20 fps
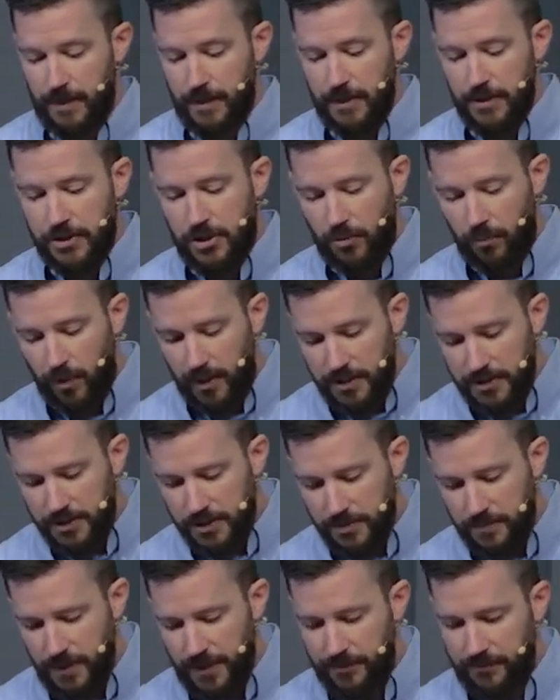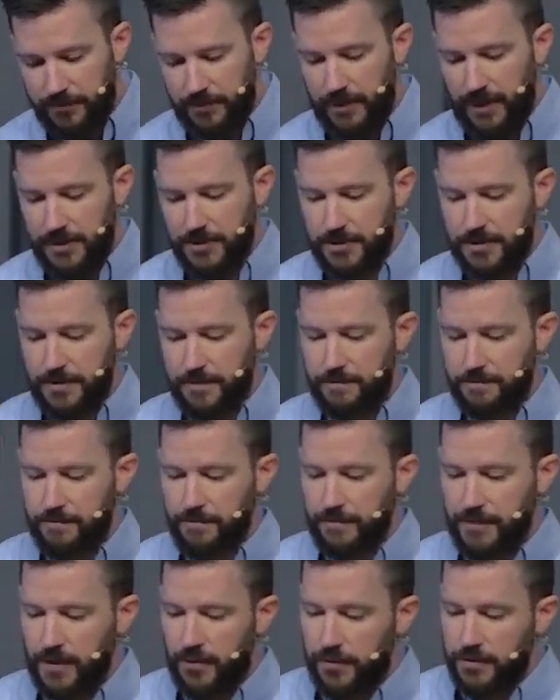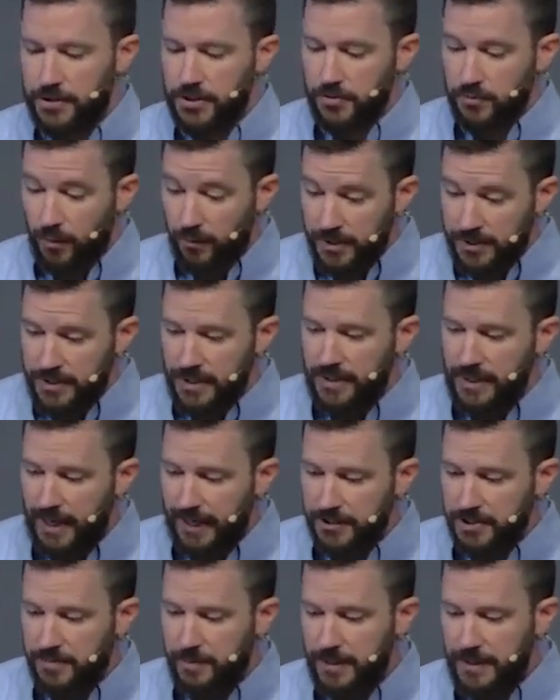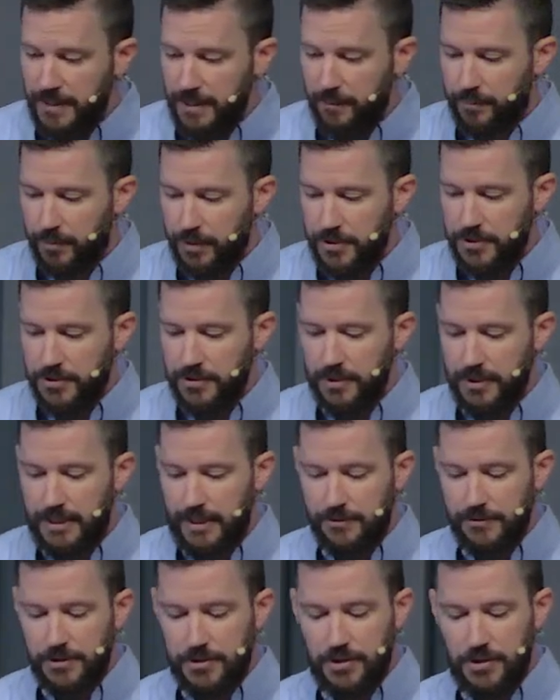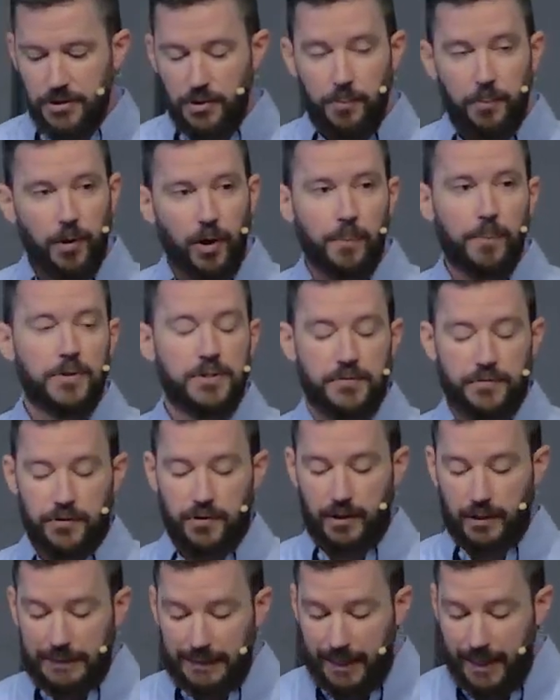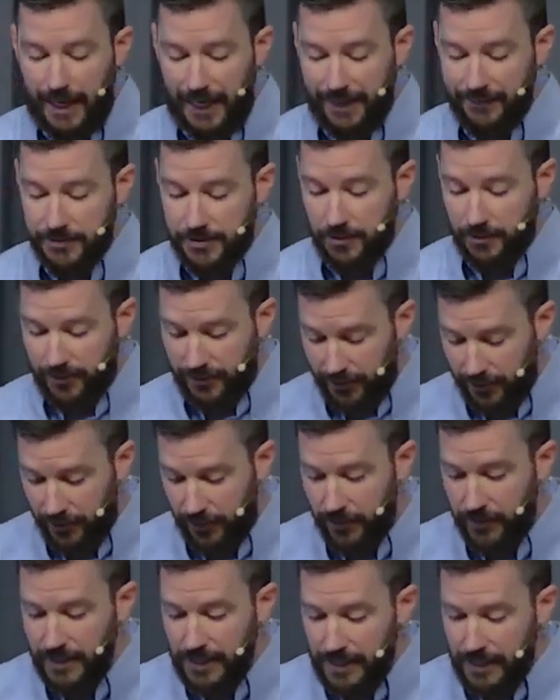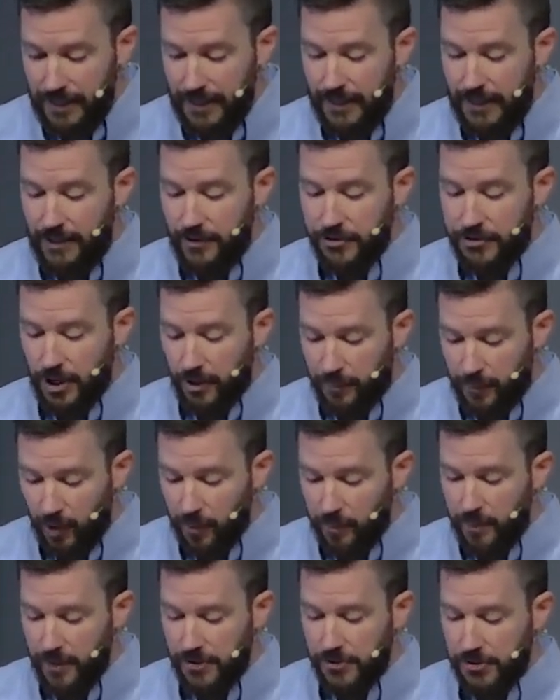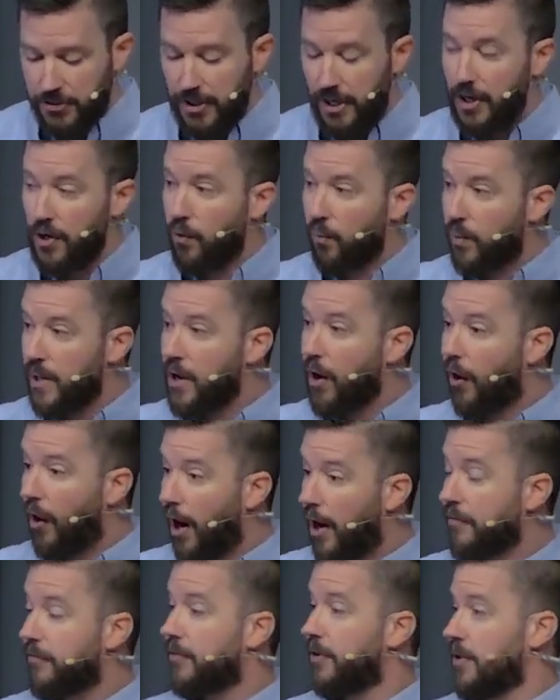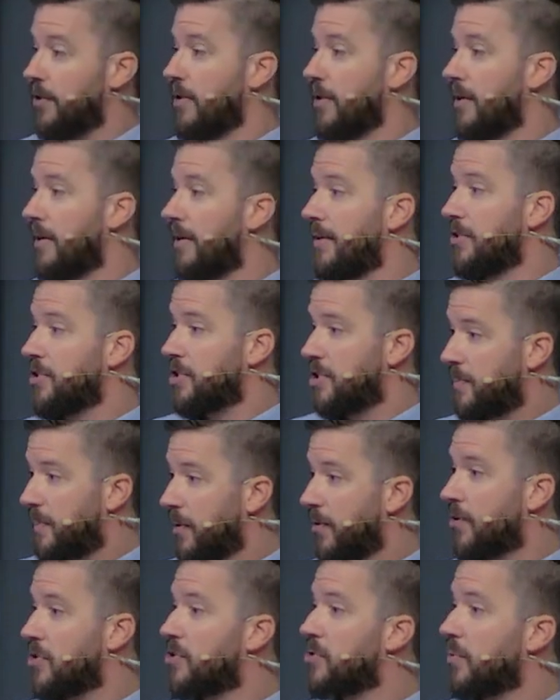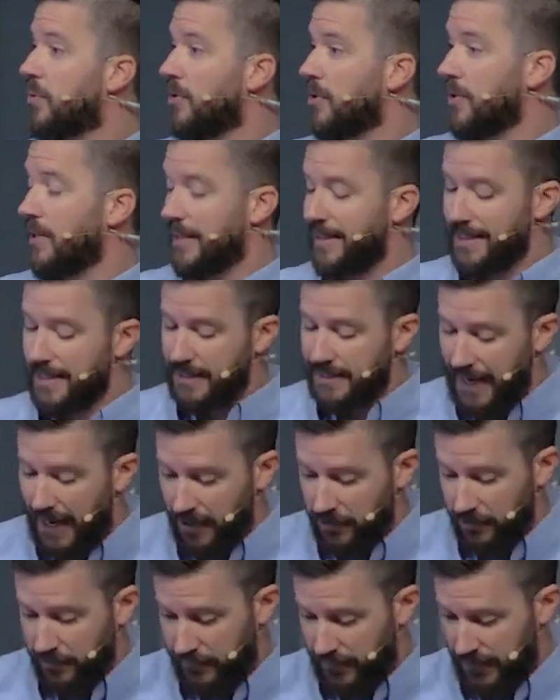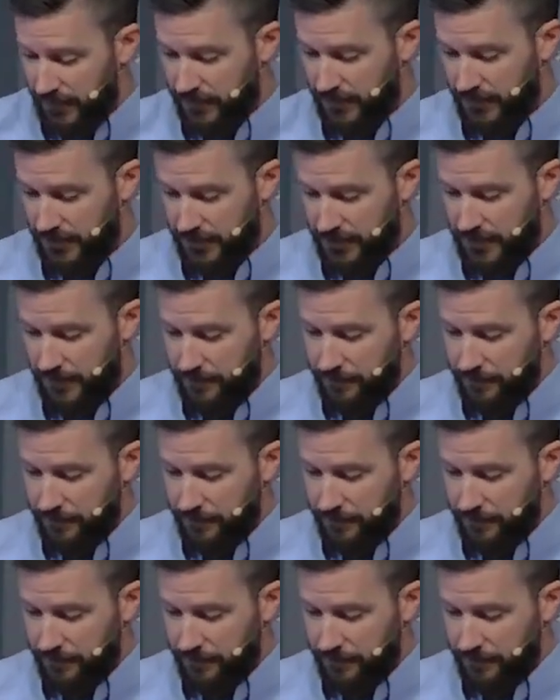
So, what does this mean for us? Well, this is what we see next. Being a priesthood gives us a new purpose for our lives. So, third, here's our purpose we offer spiritual sacrifices.